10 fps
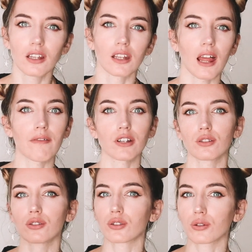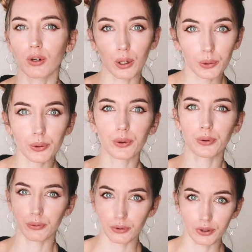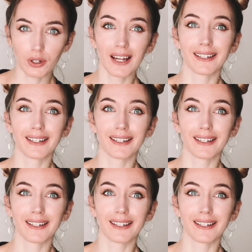than having to scroll through